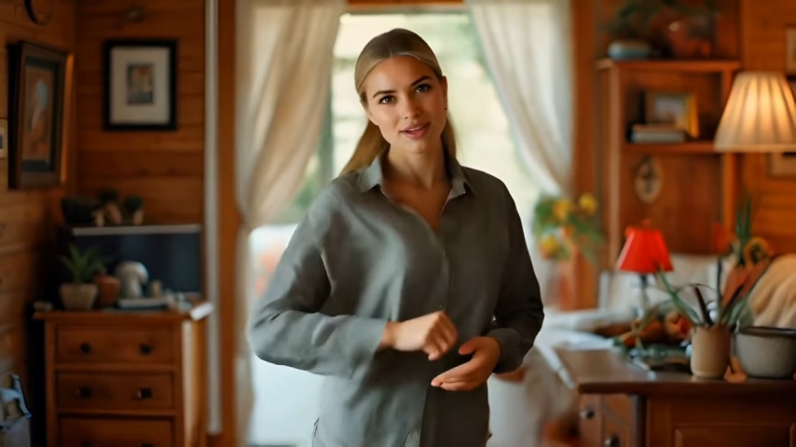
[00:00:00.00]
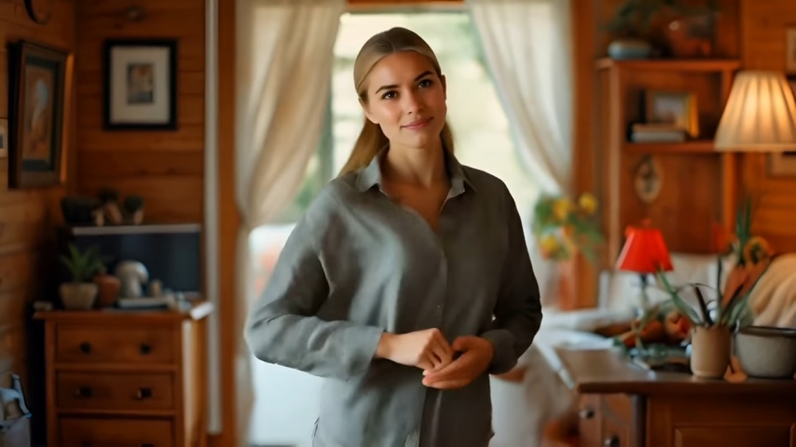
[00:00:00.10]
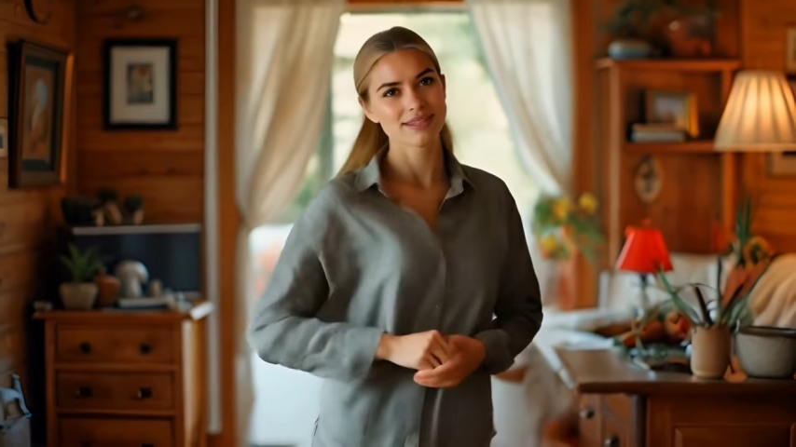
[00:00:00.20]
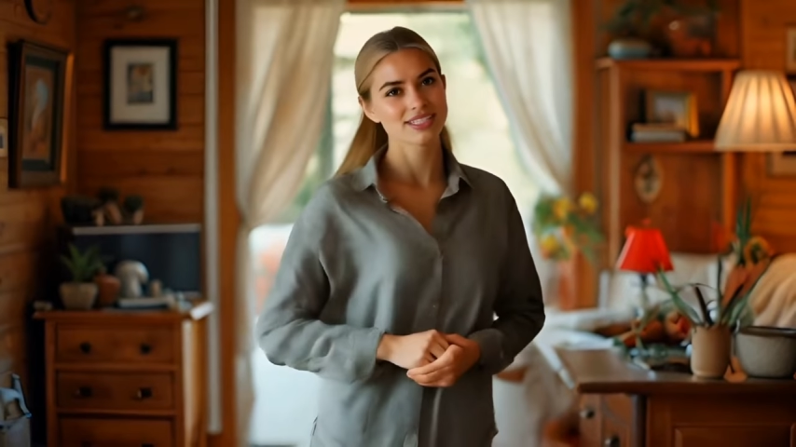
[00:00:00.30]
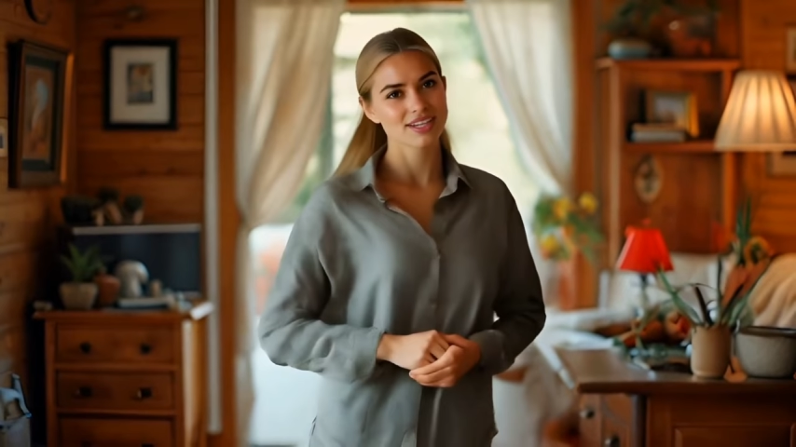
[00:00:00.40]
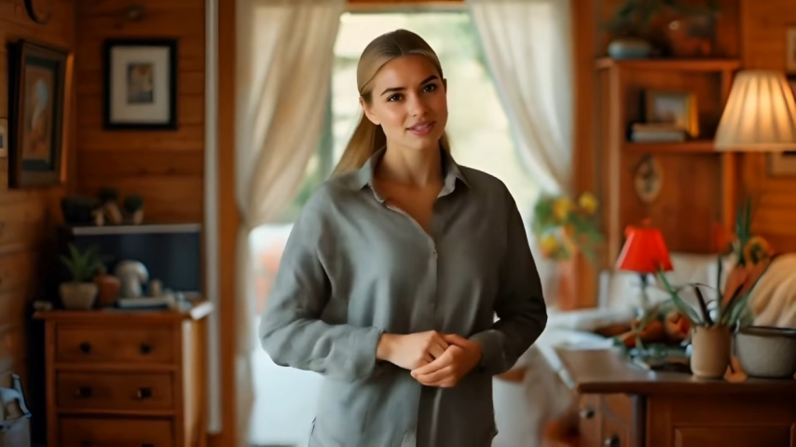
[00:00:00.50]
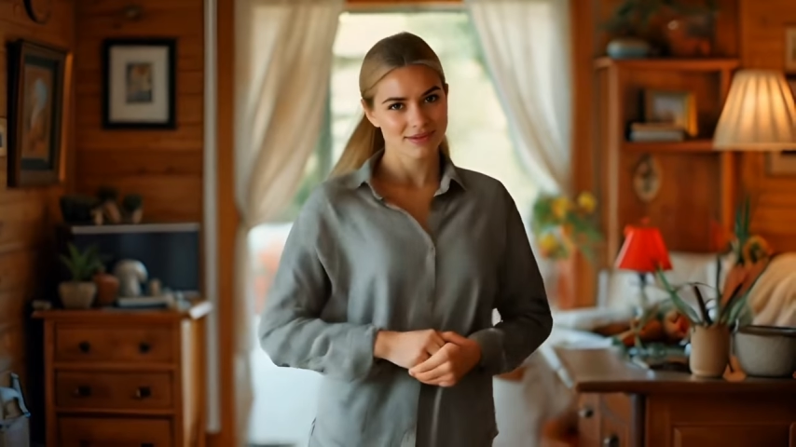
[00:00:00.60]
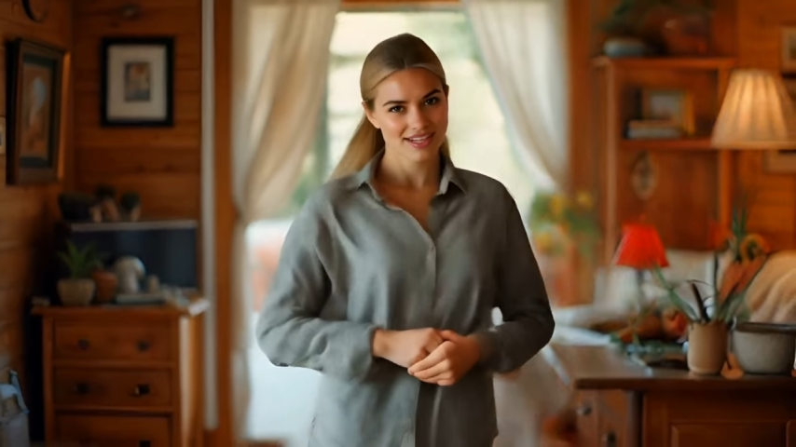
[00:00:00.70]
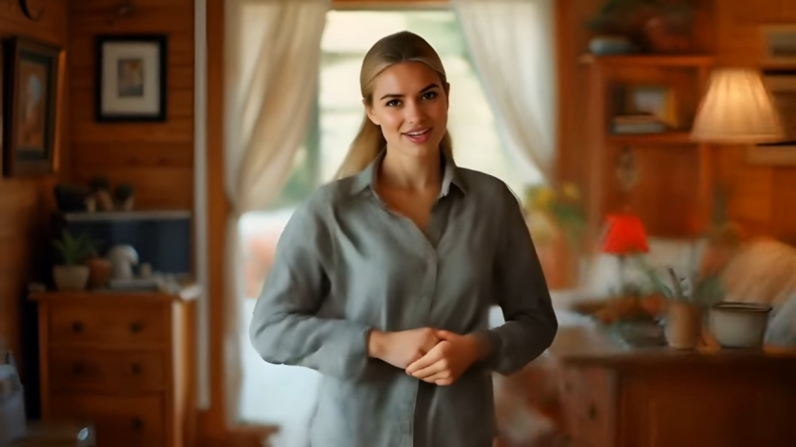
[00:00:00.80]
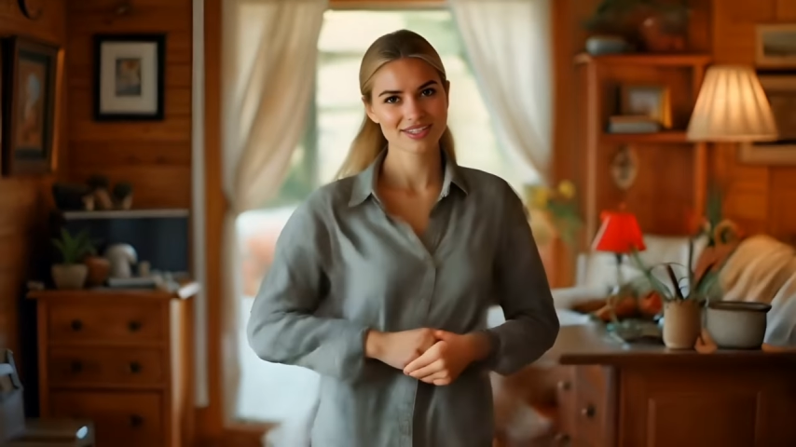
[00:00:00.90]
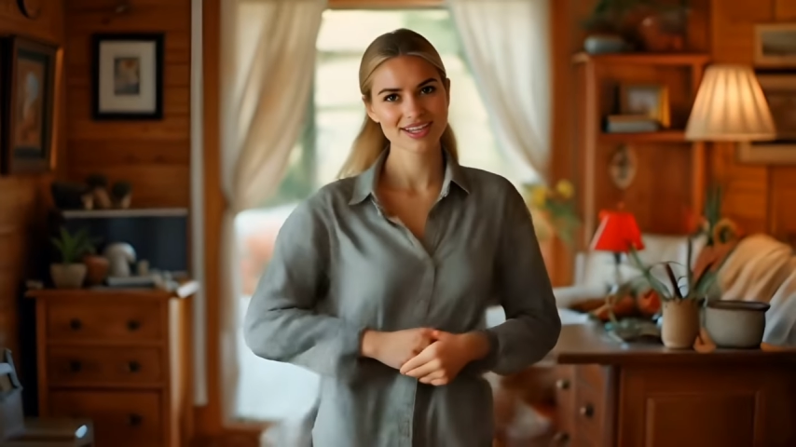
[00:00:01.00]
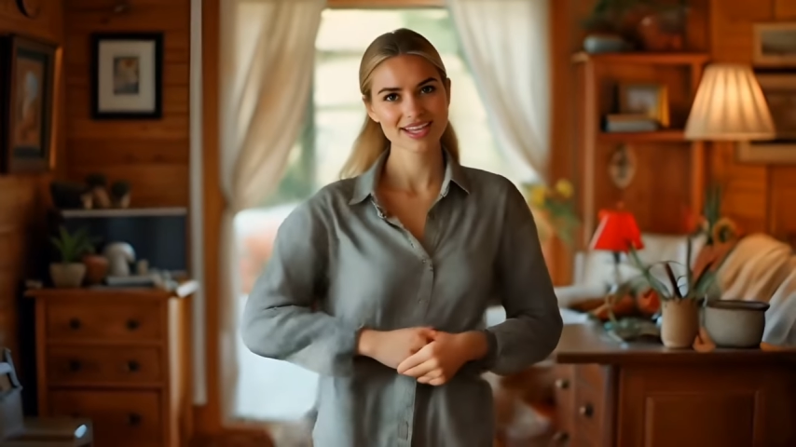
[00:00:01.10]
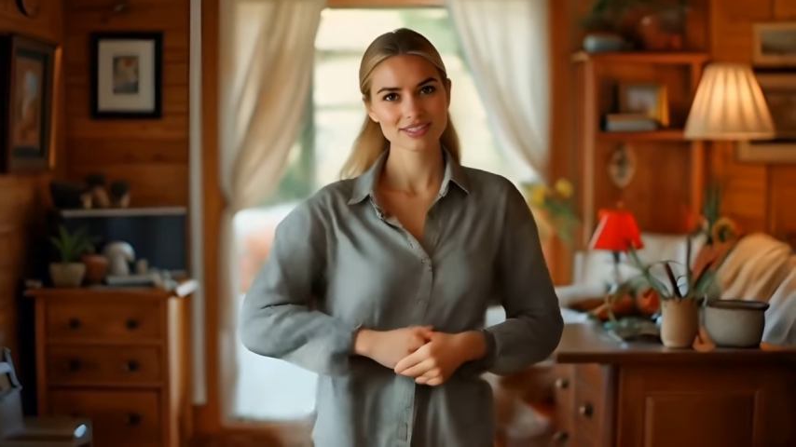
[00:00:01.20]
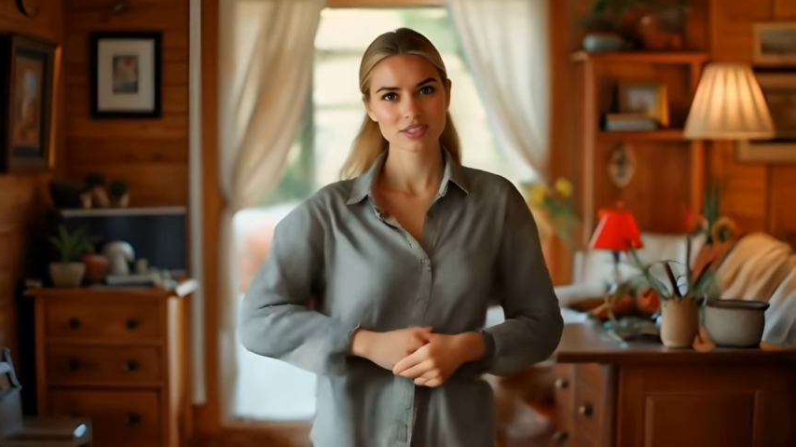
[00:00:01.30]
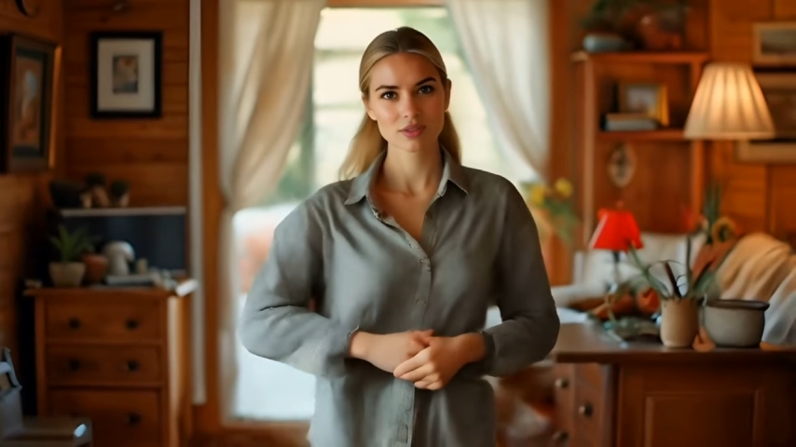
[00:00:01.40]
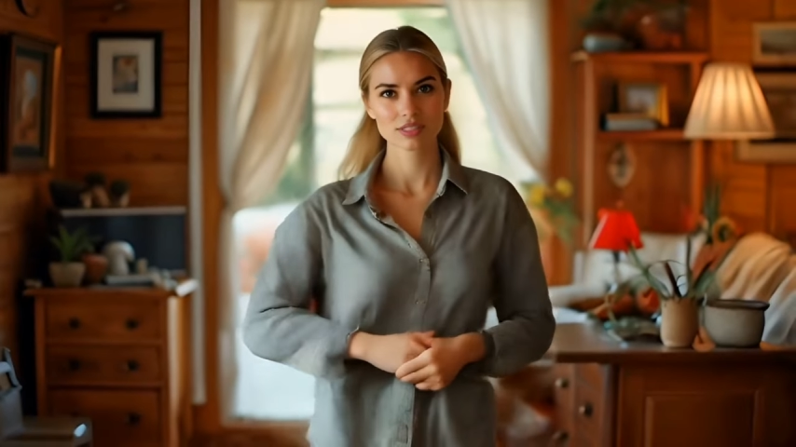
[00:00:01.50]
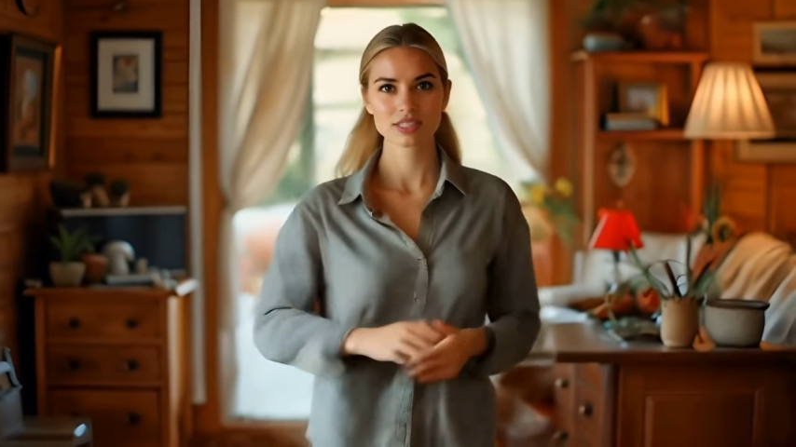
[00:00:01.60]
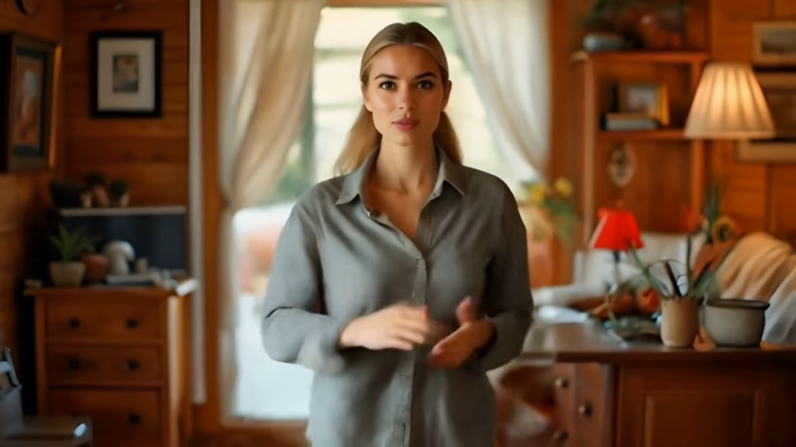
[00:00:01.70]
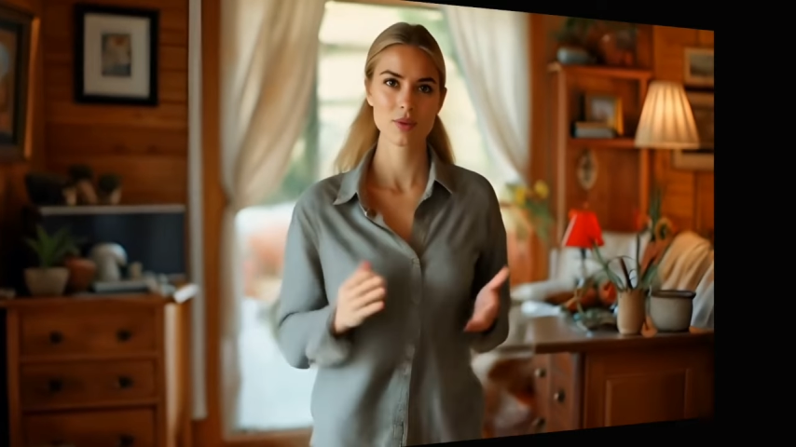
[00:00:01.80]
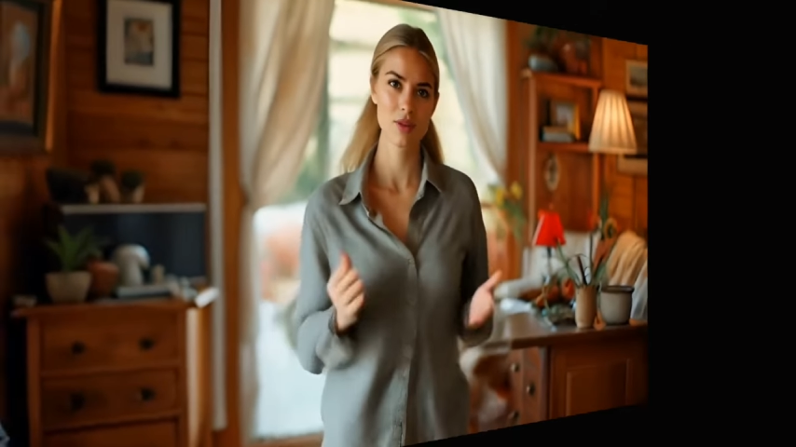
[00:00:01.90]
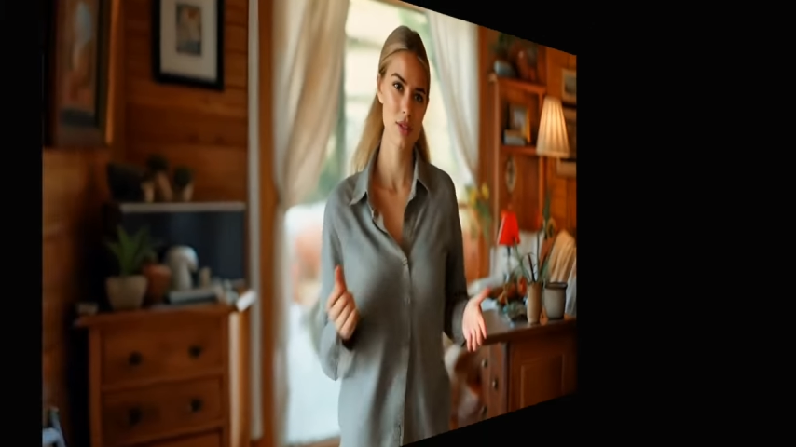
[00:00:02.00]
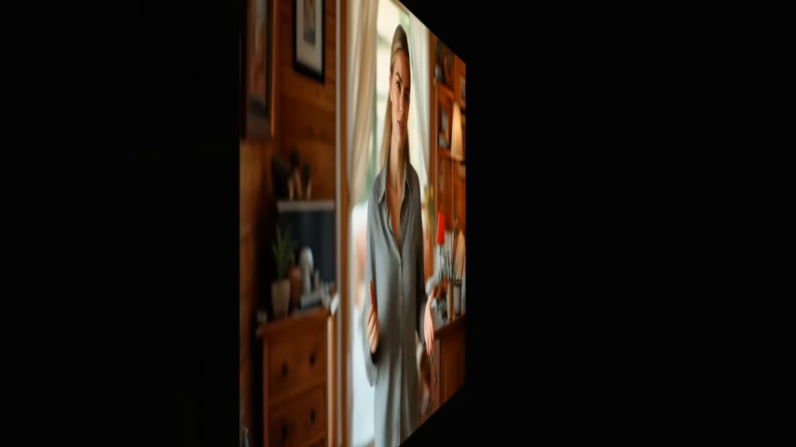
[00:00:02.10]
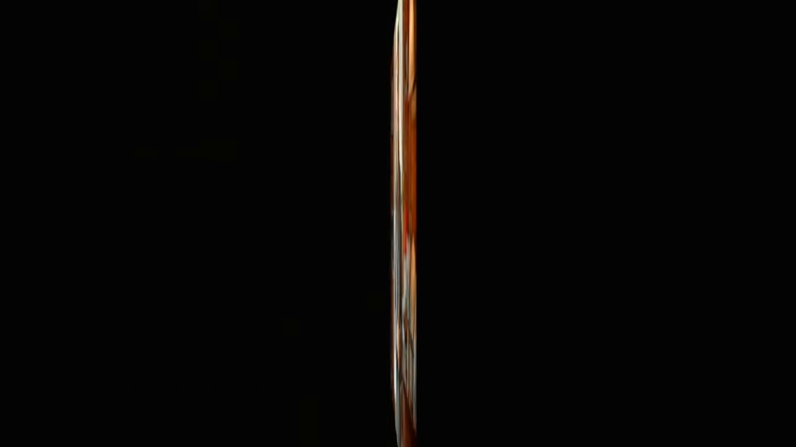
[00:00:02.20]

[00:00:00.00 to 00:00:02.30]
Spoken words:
and be known among all the households in the world.